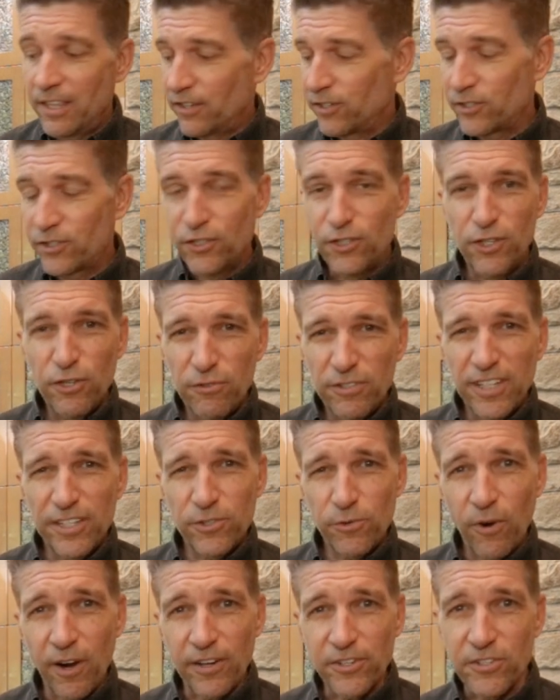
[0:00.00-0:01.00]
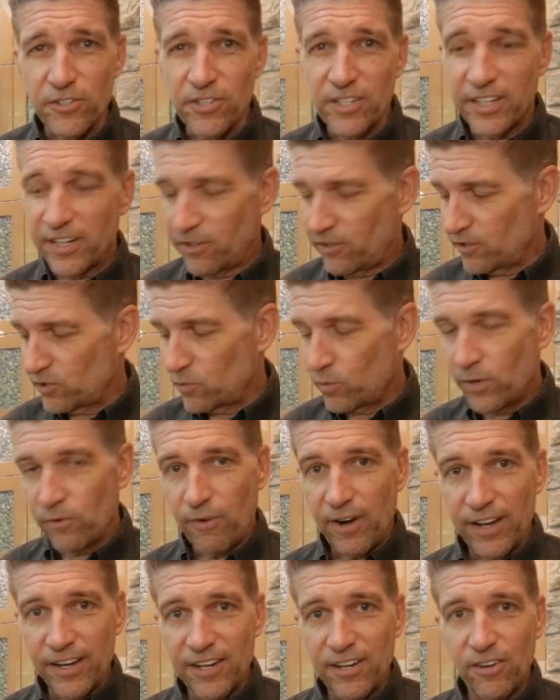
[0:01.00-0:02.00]
There's two dishwashers in here. There's one
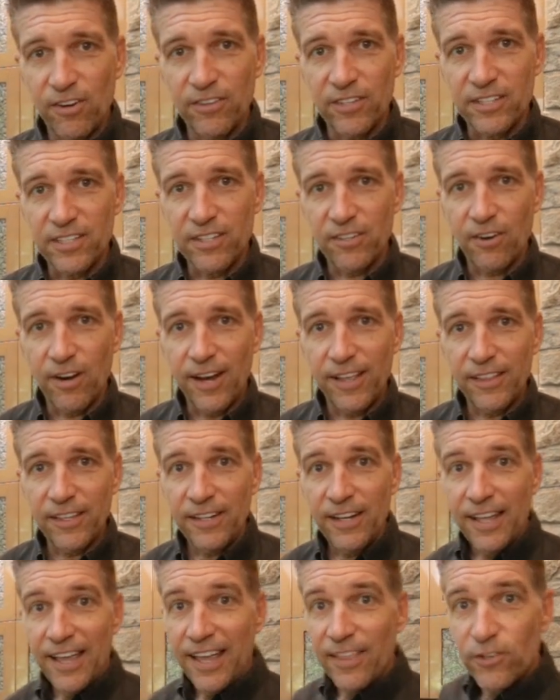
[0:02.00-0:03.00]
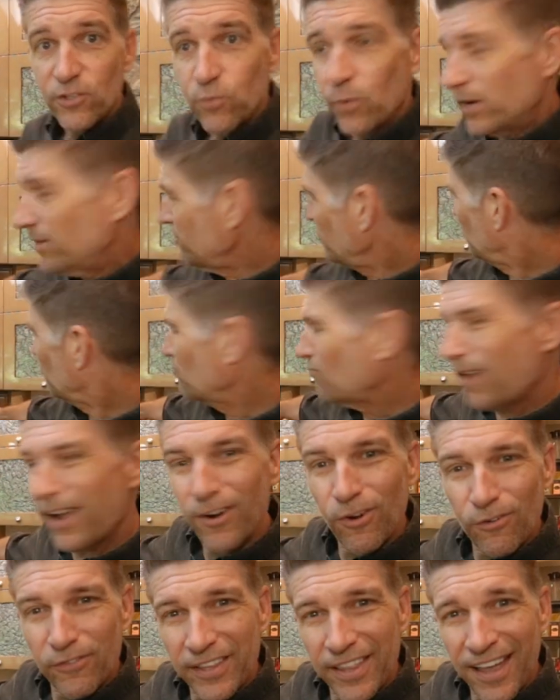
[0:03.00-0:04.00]
right here on the center island and there's one
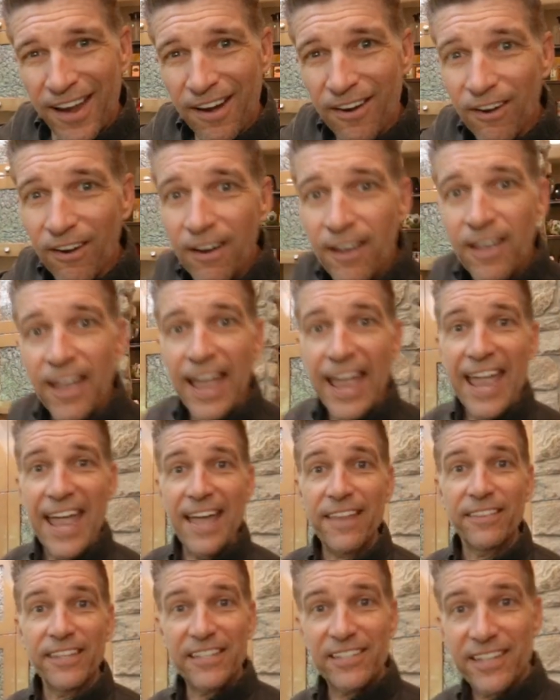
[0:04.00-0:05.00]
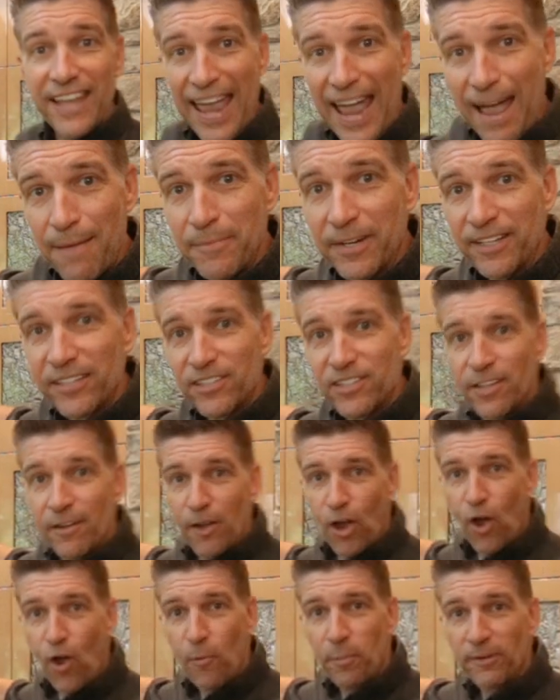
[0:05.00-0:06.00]
right over there. And these cabinets
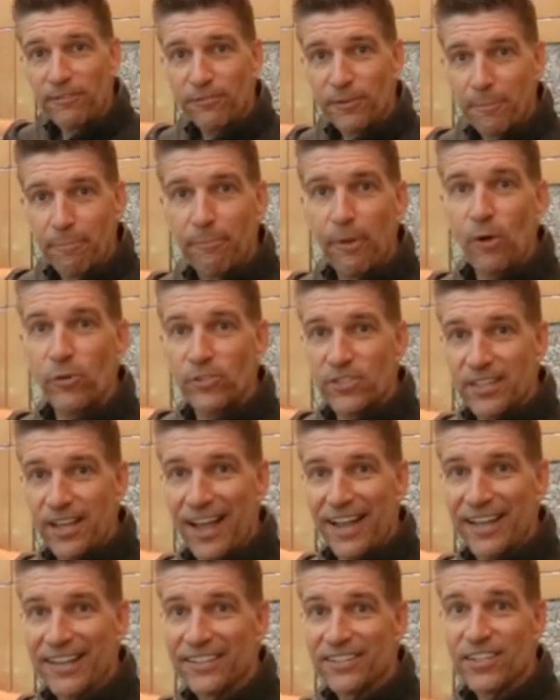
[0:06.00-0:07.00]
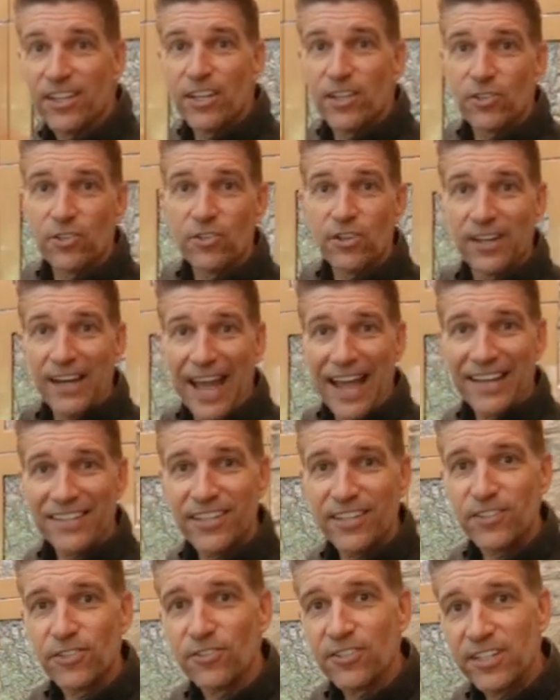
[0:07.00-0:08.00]
open from both sides so you can
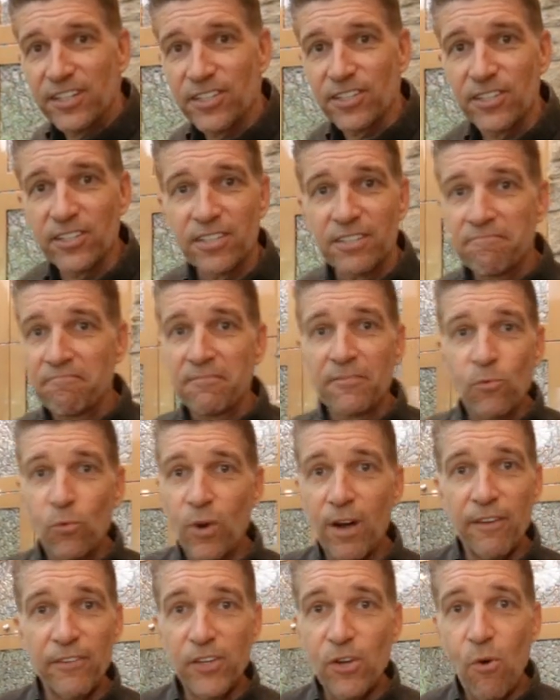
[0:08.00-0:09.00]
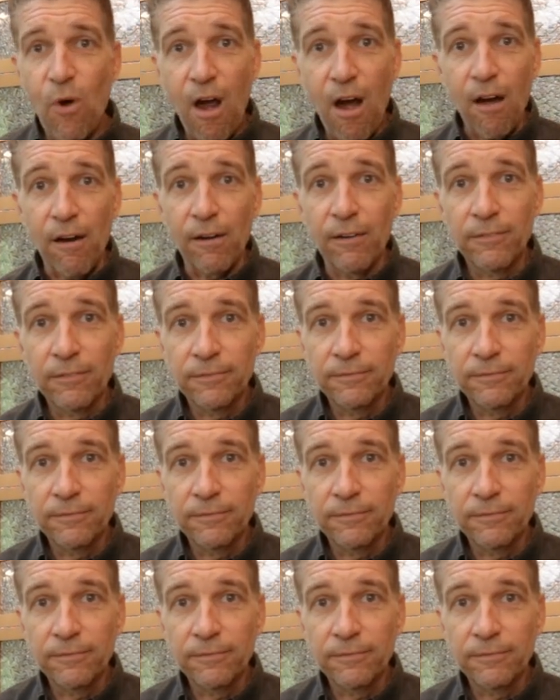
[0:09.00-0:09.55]
access your dishes wherever you are.